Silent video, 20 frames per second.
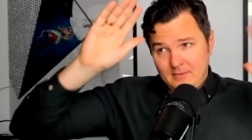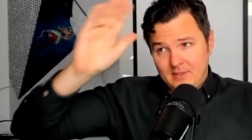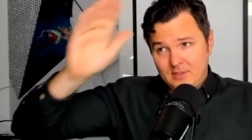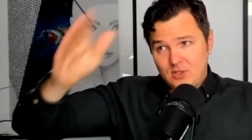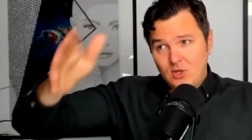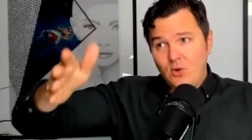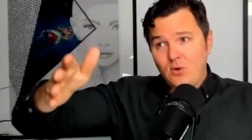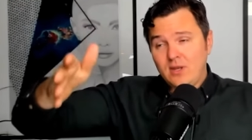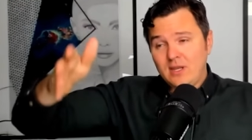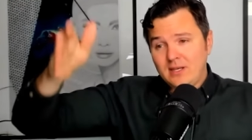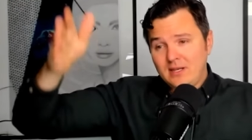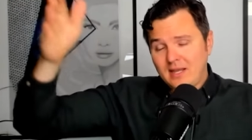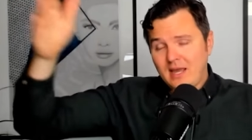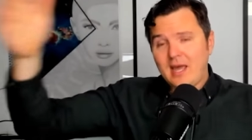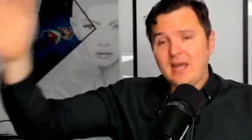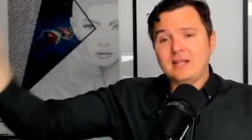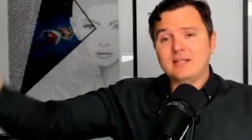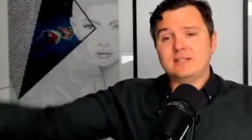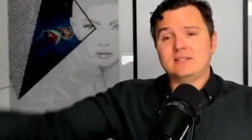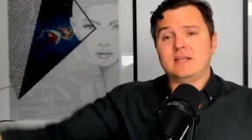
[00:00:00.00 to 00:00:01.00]
Token
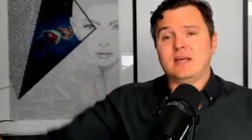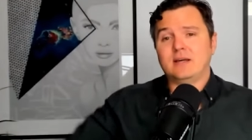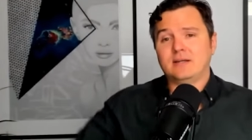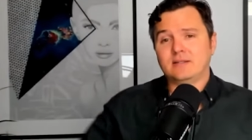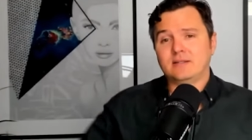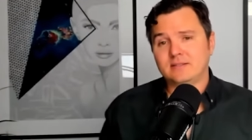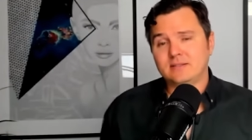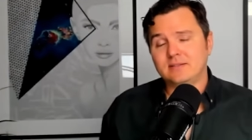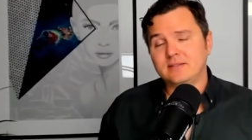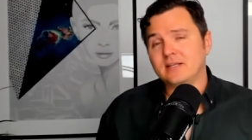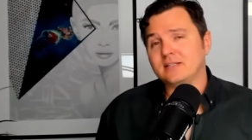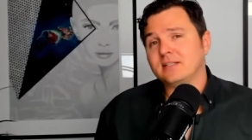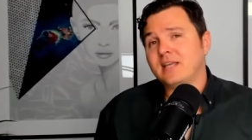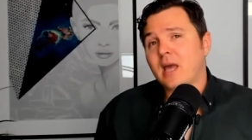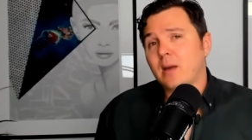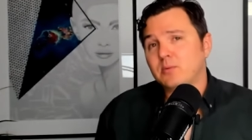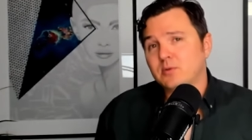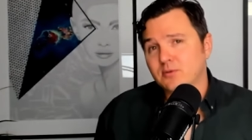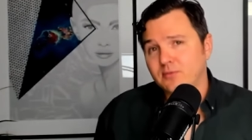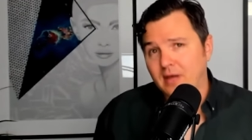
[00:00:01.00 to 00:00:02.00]
kind of sucks, doesn't
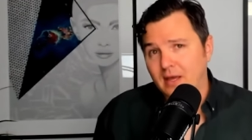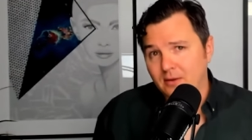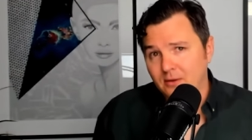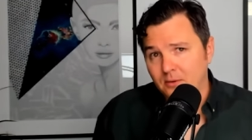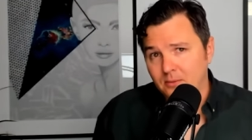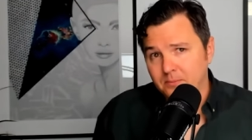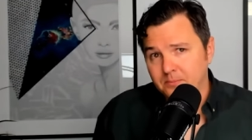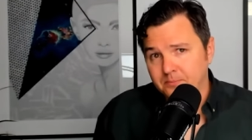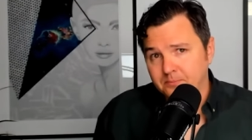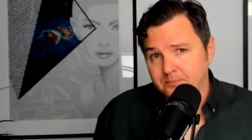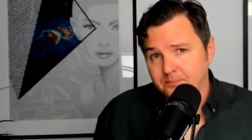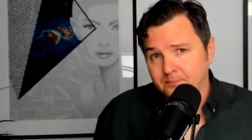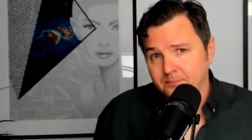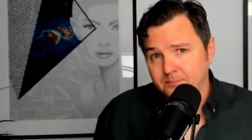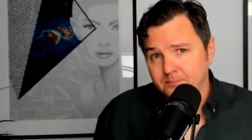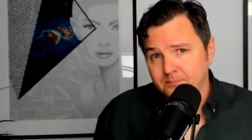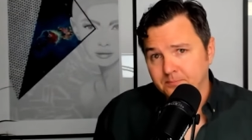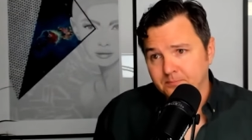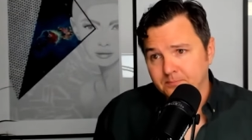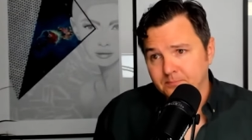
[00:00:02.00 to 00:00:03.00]
capture value.
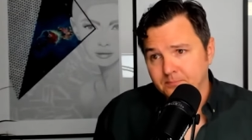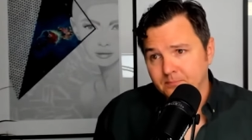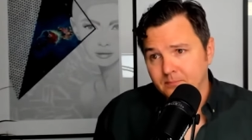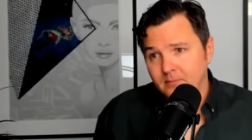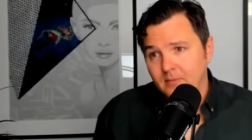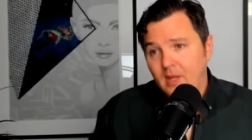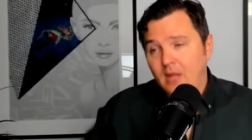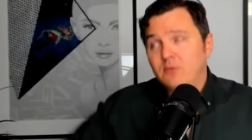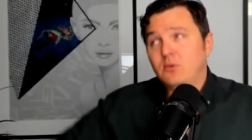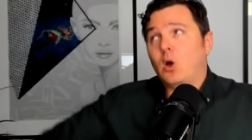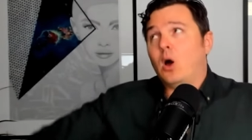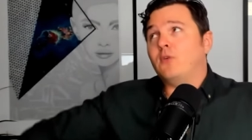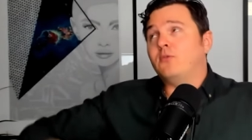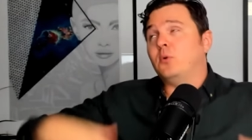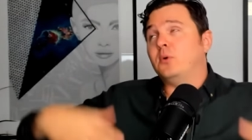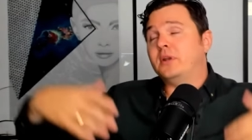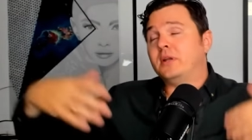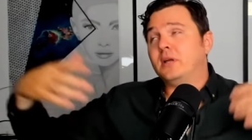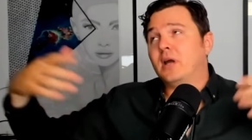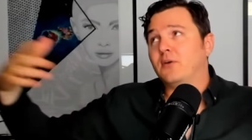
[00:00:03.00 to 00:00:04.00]
You don't have to
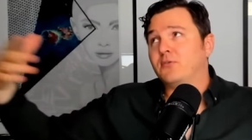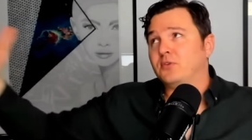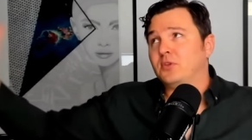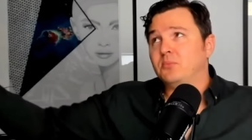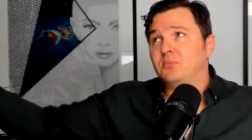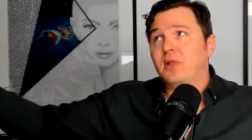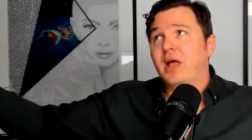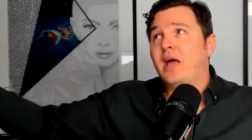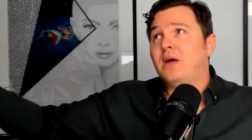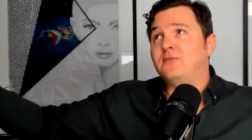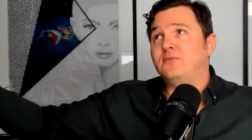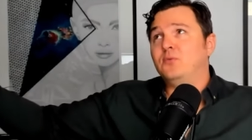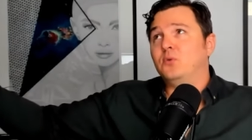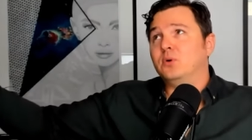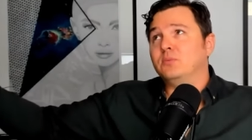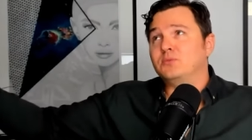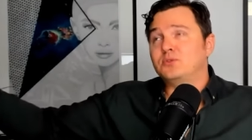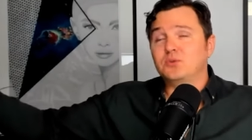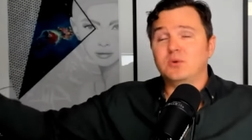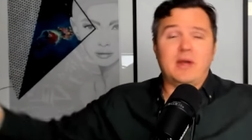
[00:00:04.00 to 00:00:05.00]
want to govern the
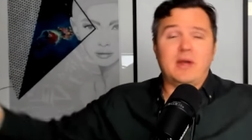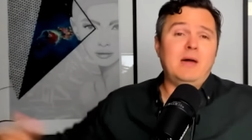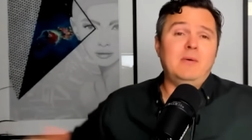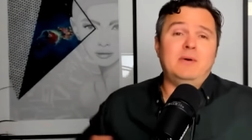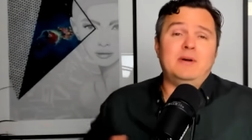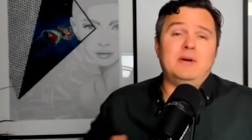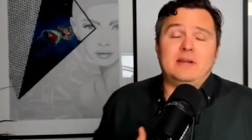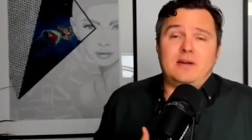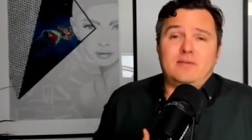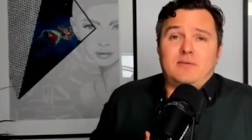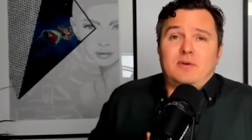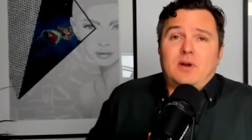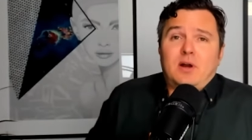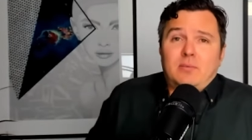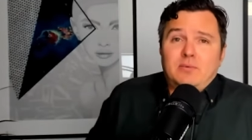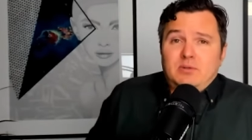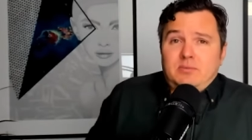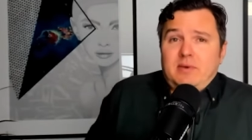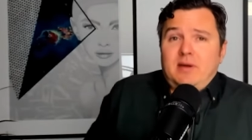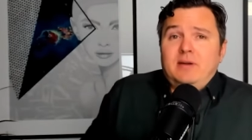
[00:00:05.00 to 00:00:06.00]
platform, sure, I don't want to govern
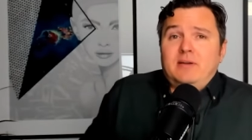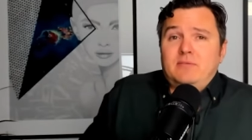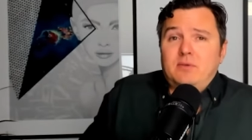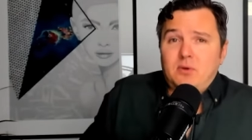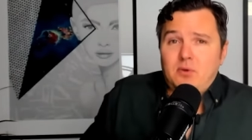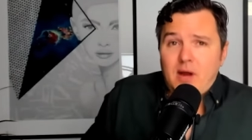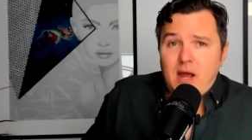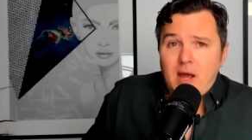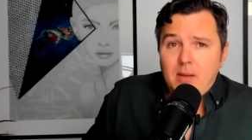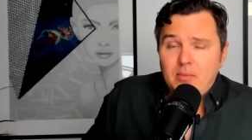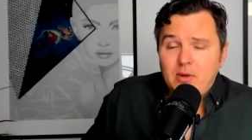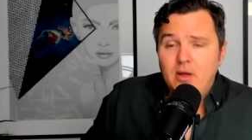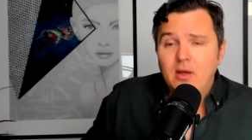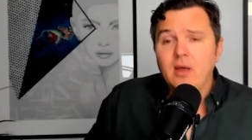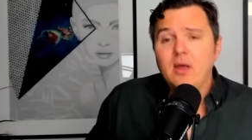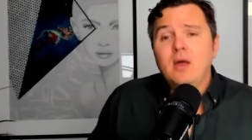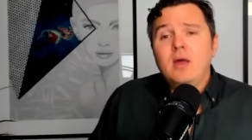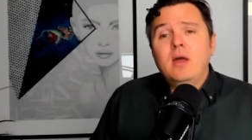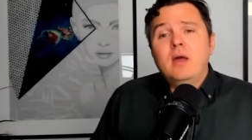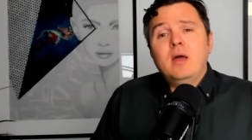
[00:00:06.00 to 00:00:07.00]
Arbitrum, I don't give a crap.
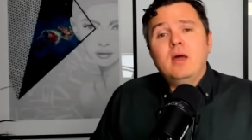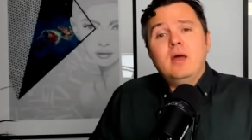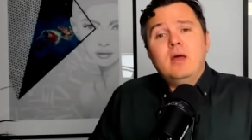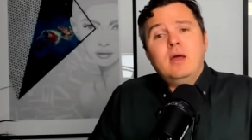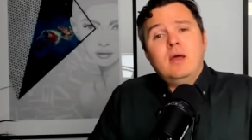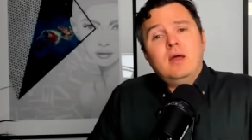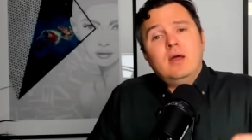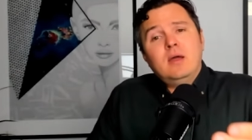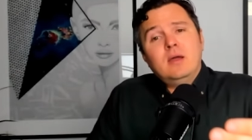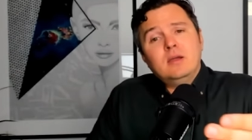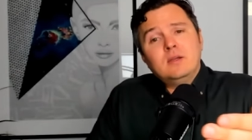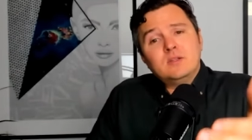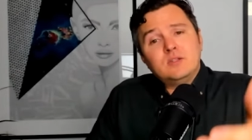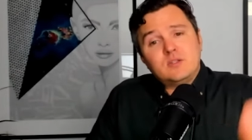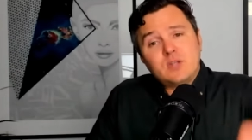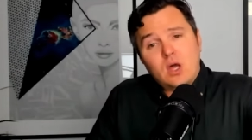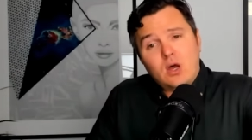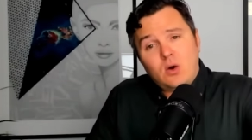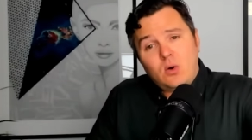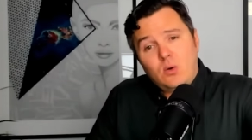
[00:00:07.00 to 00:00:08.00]

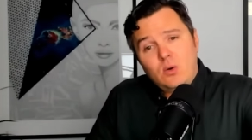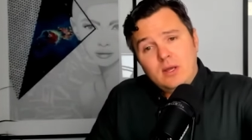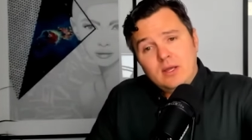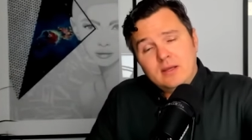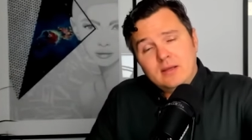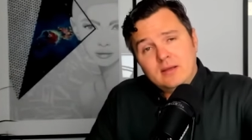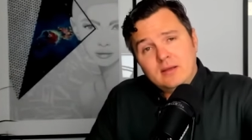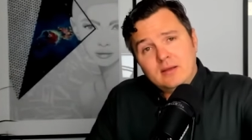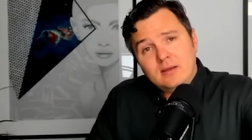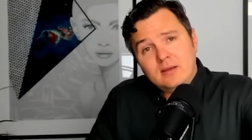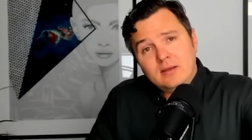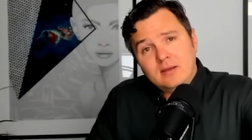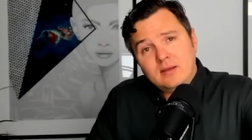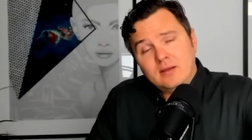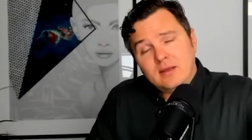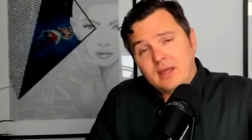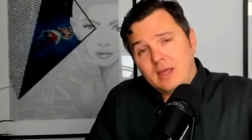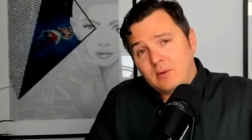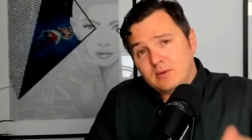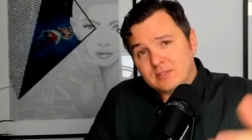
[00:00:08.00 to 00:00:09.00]
So
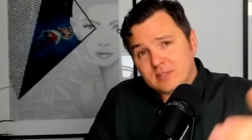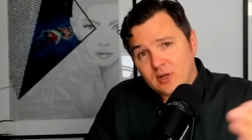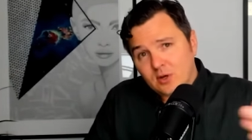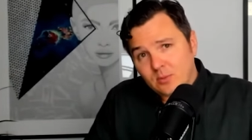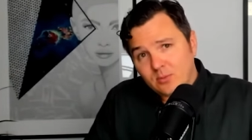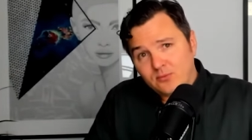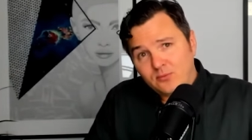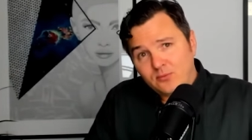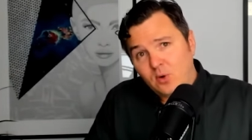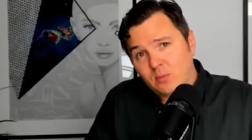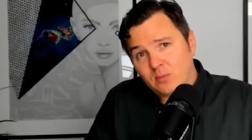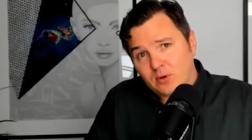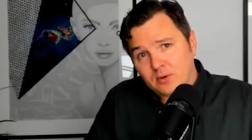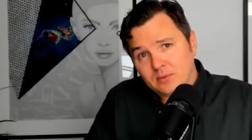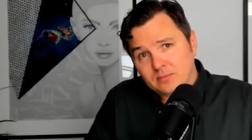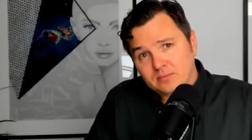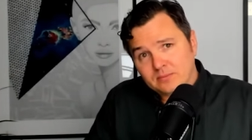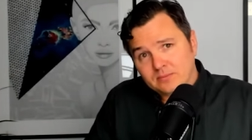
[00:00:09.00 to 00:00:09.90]
it was an underperformer,